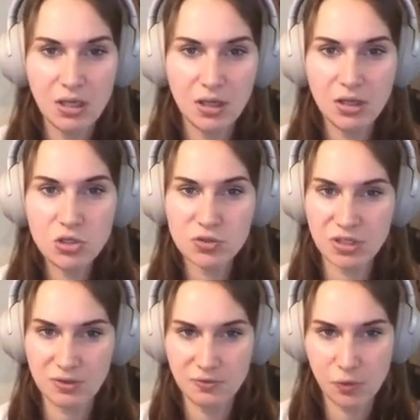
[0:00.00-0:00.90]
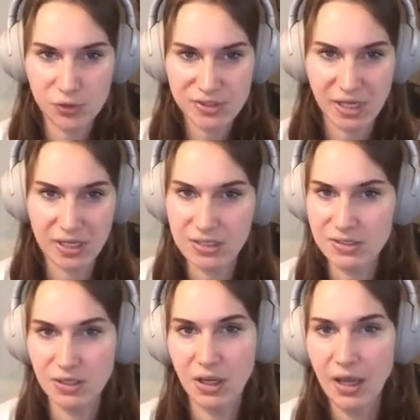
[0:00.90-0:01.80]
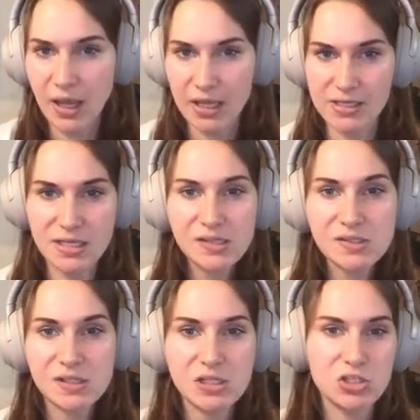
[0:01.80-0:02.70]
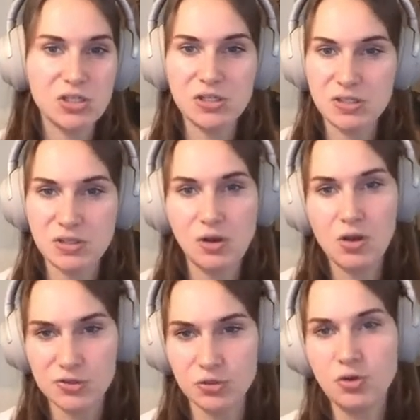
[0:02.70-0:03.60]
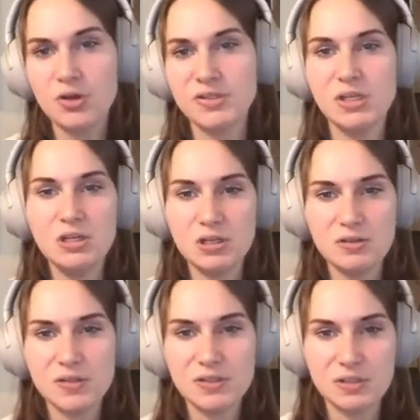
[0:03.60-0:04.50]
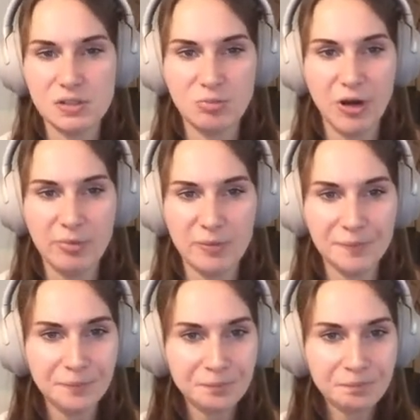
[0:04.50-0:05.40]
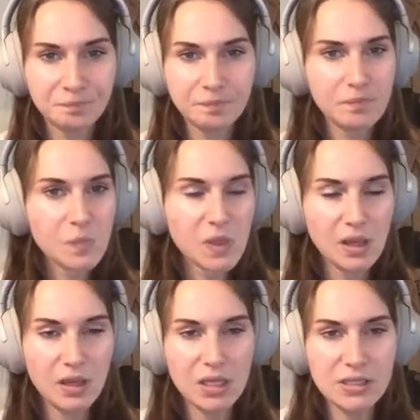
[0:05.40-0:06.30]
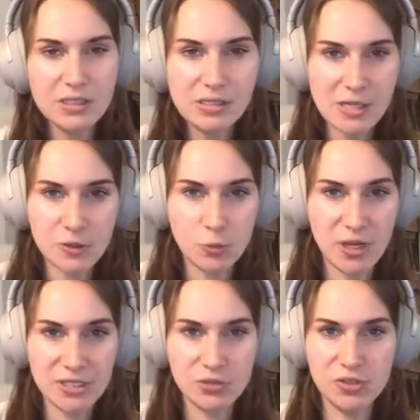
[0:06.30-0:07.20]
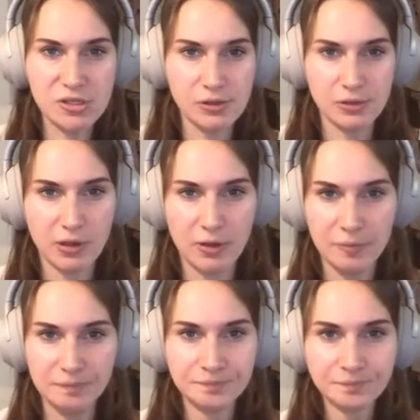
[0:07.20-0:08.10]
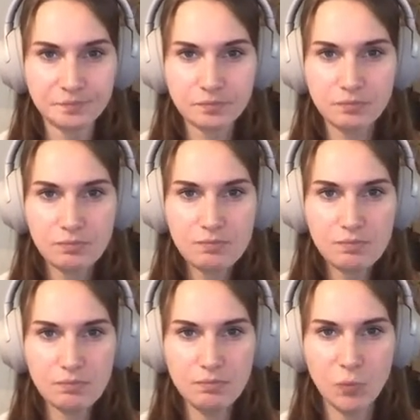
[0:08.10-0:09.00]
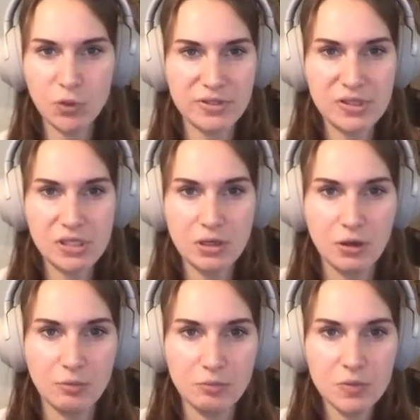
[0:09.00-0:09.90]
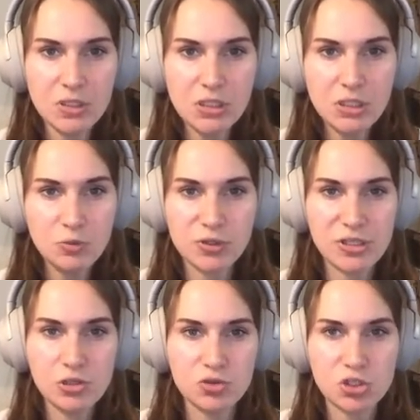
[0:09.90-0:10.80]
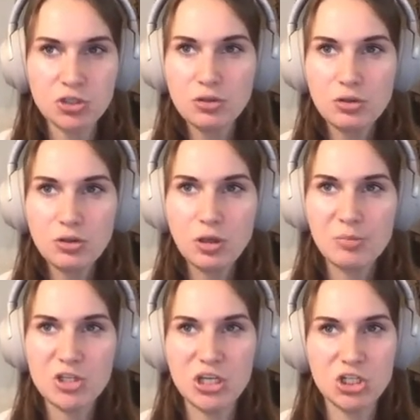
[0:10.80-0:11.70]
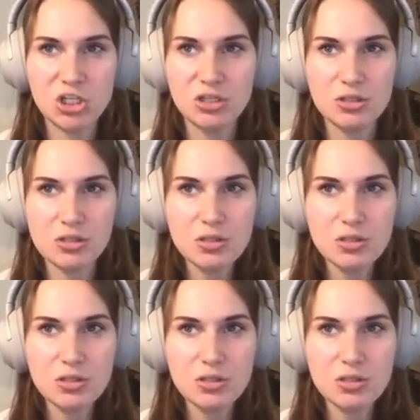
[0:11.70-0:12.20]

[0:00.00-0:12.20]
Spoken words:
using the full size at test stage is also causing an inconsistency problem. And then another way to deal with the huge computational